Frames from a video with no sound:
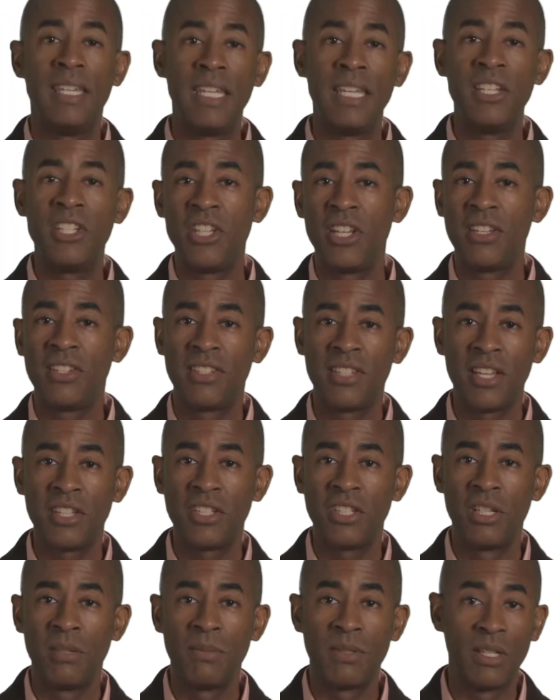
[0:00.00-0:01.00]
DG
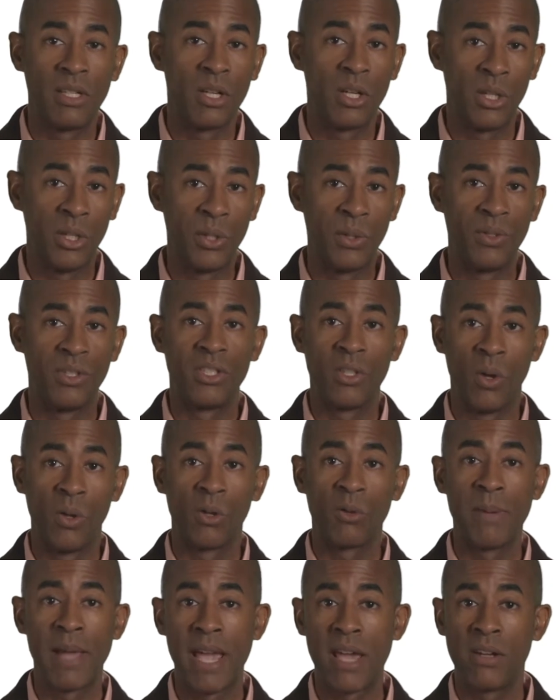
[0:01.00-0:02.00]
systems include
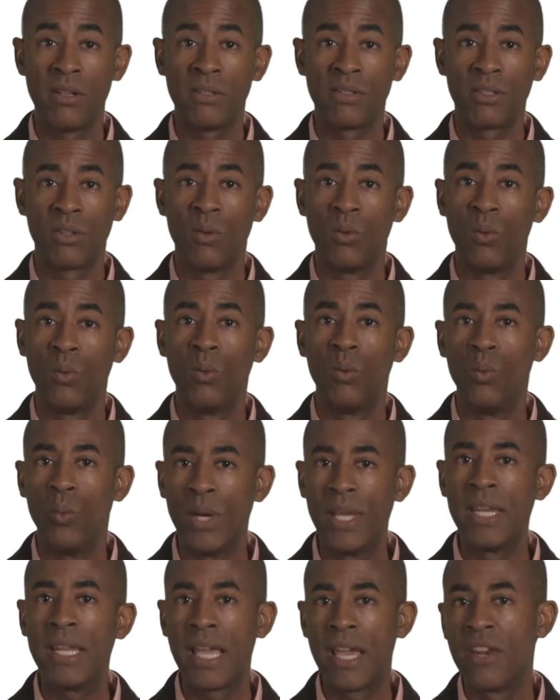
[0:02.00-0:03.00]
solar panels,
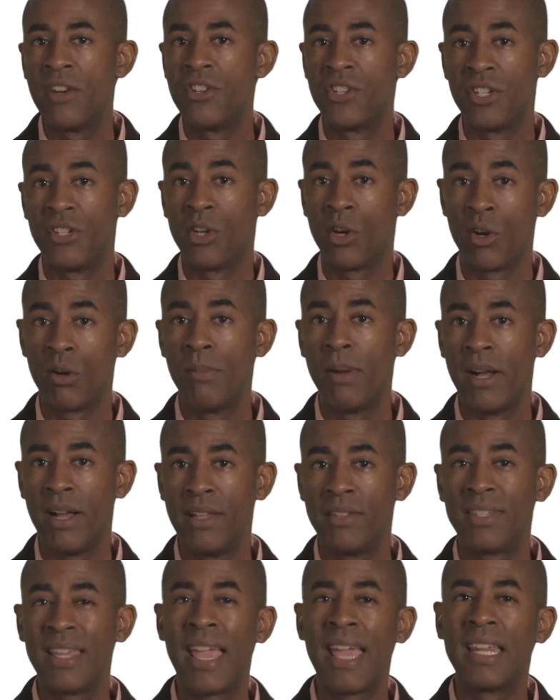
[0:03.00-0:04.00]
wind energy
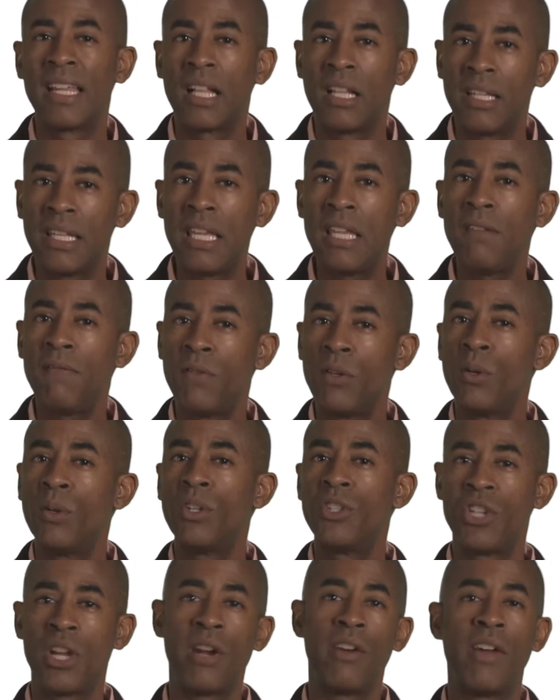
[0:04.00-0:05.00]
turbines, and clean
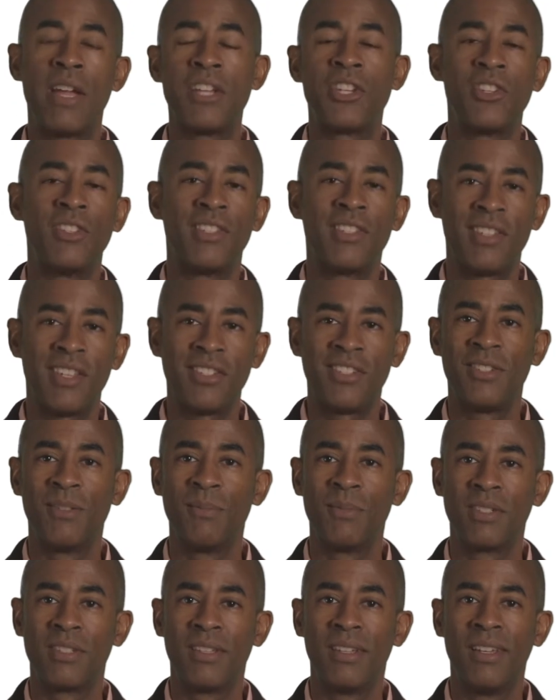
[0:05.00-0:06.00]
fuel generation
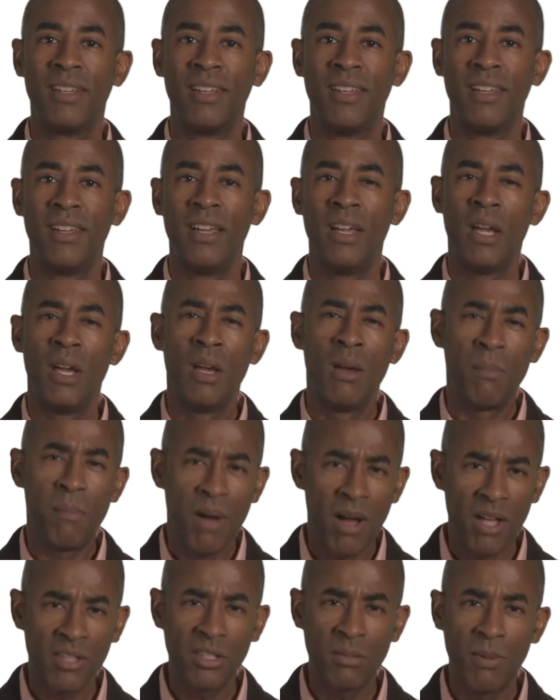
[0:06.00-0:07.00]
systems.
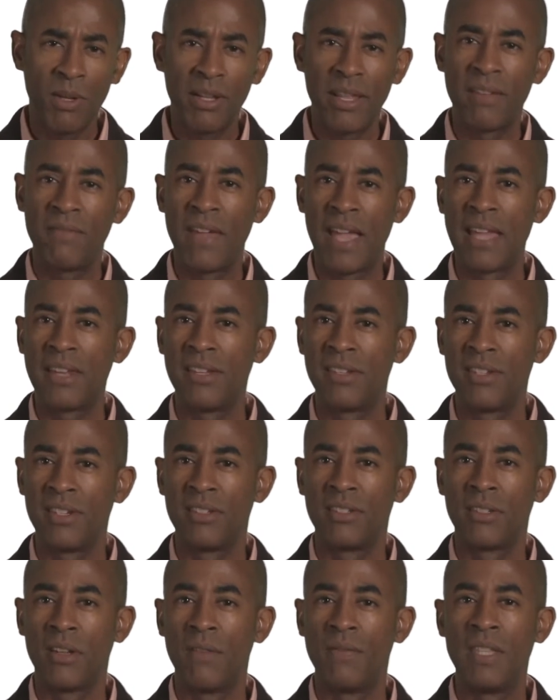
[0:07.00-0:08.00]
Possible
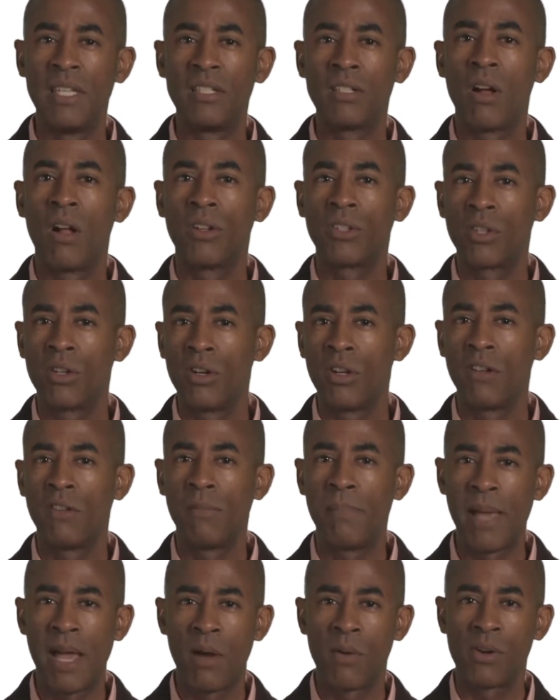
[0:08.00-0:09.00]
advantages of these
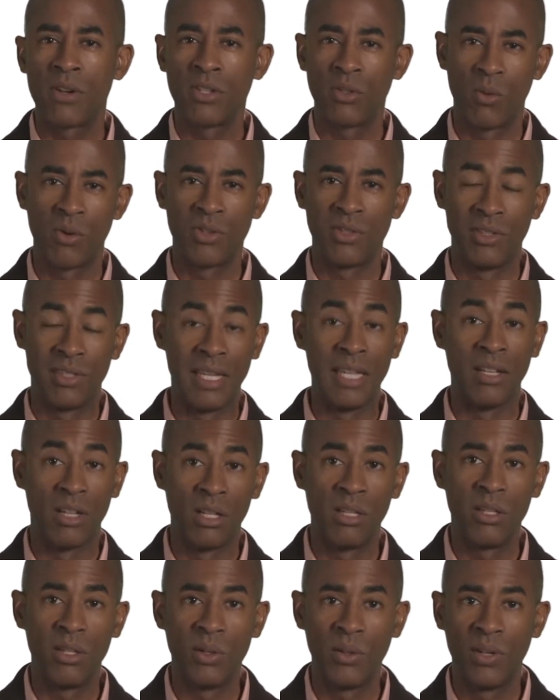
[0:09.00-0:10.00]
alternative power sources
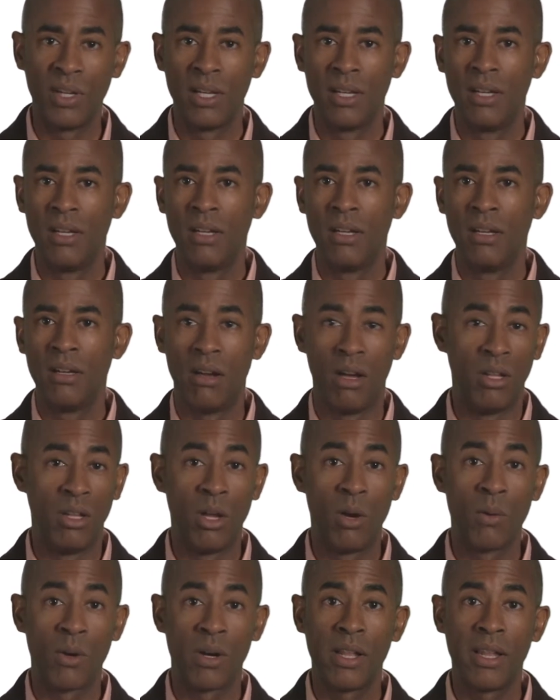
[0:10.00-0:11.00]
include a
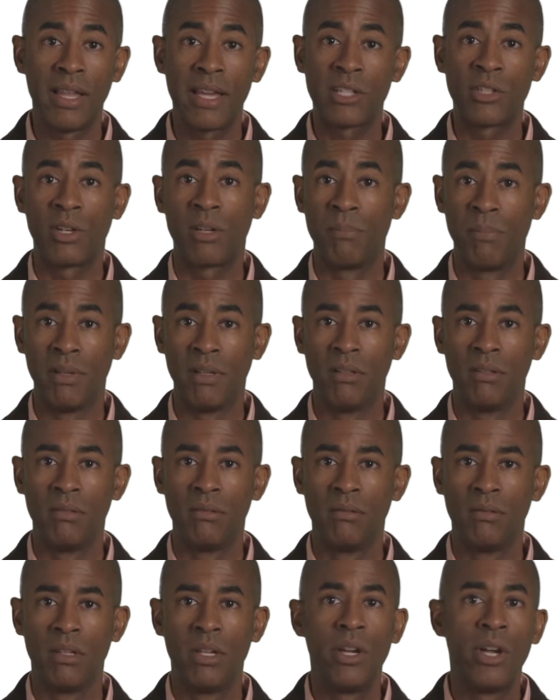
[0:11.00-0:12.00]
lower electric bill,
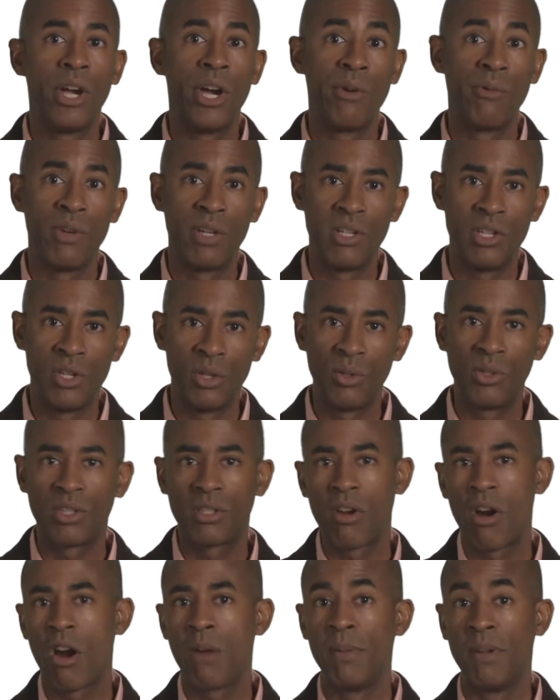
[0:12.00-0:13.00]
a
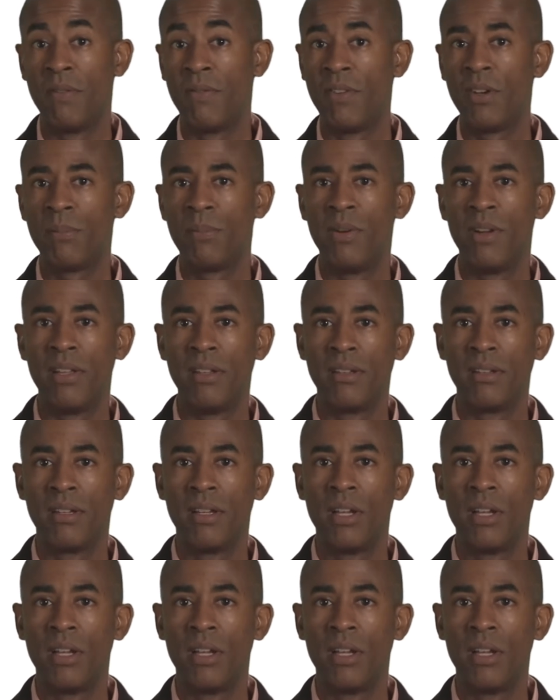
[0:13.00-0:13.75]
reduced carbon footprint,